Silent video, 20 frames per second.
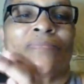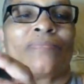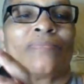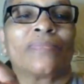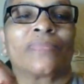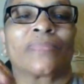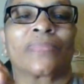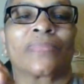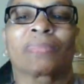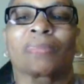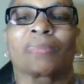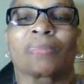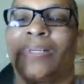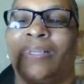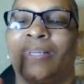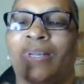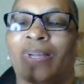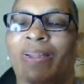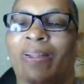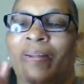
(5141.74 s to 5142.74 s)
I come over
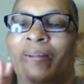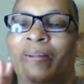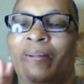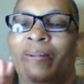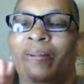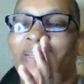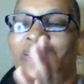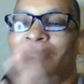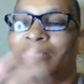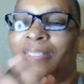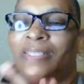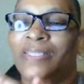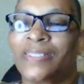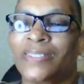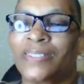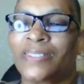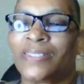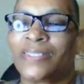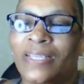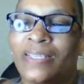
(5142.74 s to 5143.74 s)
sometimes and
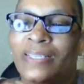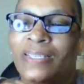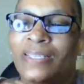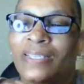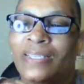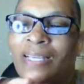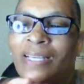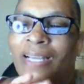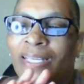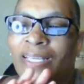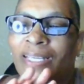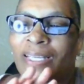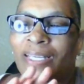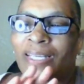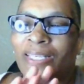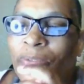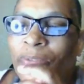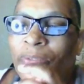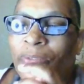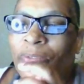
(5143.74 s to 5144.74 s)
just don't say nothing.
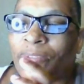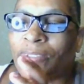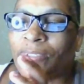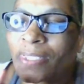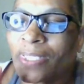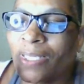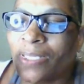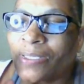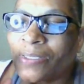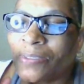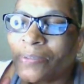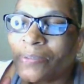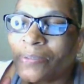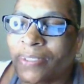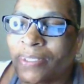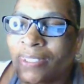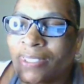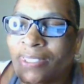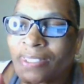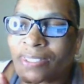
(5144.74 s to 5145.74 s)
Oh, okay.
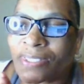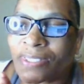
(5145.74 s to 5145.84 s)
Mhm.